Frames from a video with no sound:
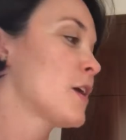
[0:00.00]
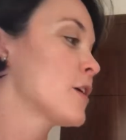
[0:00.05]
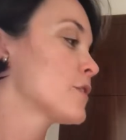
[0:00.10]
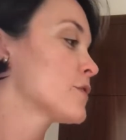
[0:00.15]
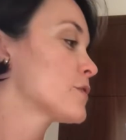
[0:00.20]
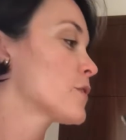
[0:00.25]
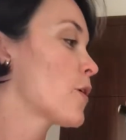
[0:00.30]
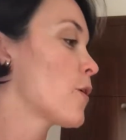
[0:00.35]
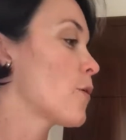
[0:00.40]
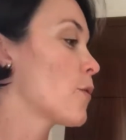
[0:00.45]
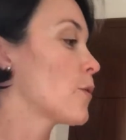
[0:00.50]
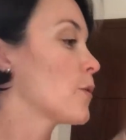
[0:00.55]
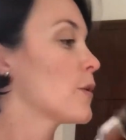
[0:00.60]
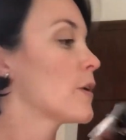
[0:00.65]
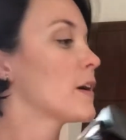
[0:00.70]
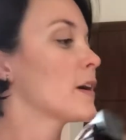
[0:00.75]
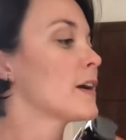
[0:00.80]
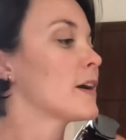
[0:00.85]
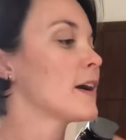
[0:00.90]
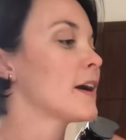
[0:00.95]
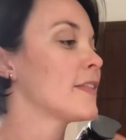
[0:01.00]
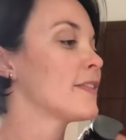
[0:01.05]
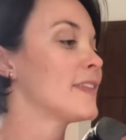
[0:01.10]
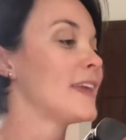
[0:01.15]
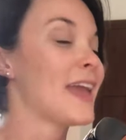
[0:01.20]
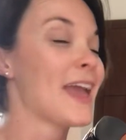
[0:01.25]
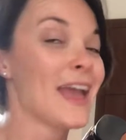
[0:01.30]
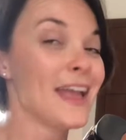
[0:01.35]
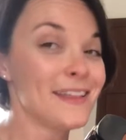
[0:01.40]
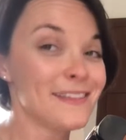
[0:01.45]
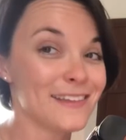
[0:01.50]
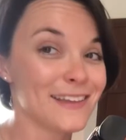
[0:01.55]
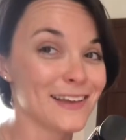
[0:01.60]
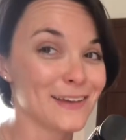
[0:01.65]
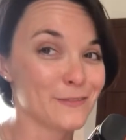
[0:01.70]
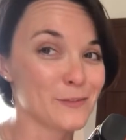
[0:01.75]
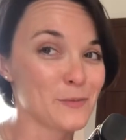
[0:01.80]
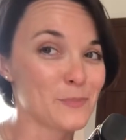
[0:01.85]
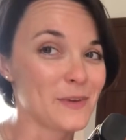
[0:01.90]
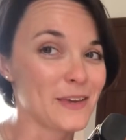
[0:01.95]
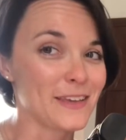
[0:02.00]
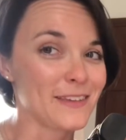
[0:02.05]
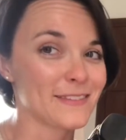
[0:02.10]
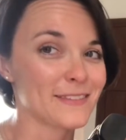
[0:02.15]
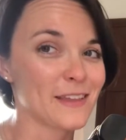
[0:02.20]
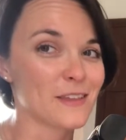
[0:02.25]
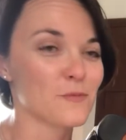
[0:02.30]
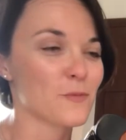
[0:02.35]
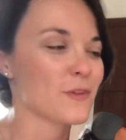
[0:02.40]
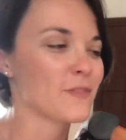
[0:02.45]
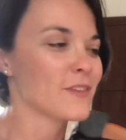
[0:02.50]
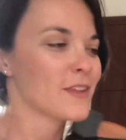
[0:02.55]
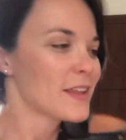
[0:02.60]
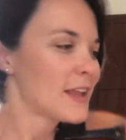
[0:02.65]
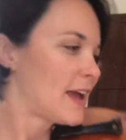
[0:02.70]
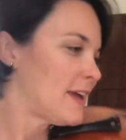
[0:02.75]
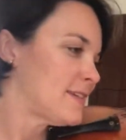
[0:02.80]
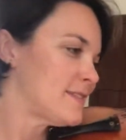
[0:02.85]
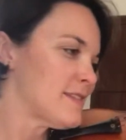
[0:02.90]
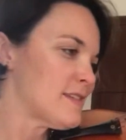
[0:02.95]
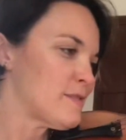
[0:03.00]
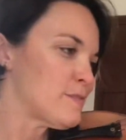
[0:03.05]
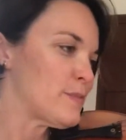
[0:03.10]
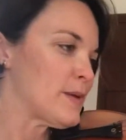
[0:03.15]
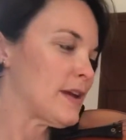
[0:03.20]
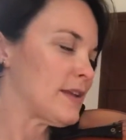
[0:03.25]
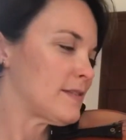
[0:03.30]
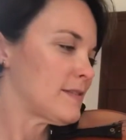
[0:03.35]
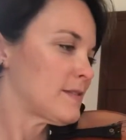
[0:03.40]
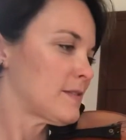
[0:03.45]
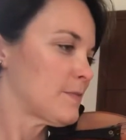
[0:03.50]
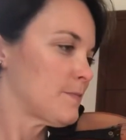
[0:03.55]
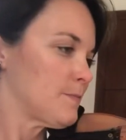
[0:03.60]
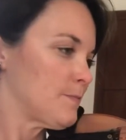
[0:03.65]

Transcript: So the ending of the piece is one of the nicest bits.